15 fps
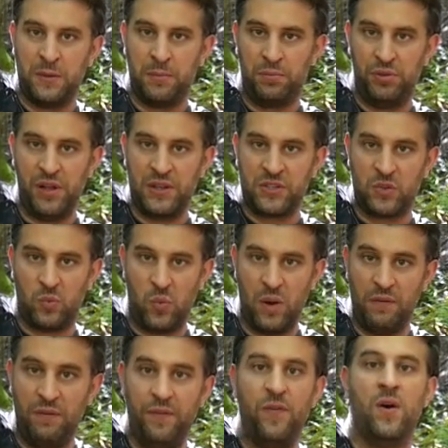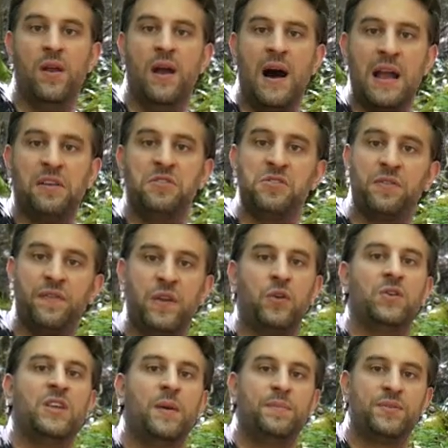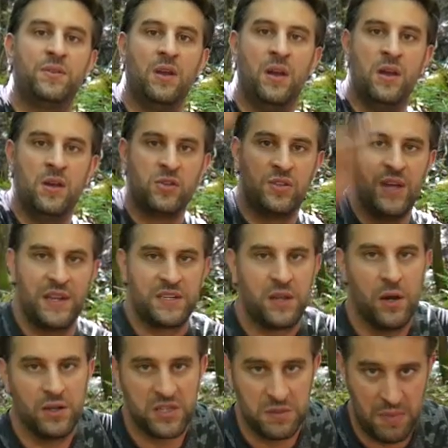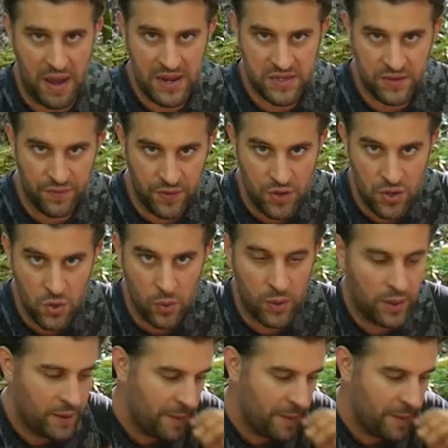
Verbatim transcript: plus one foot higher than your fingertips. So that's customized for you.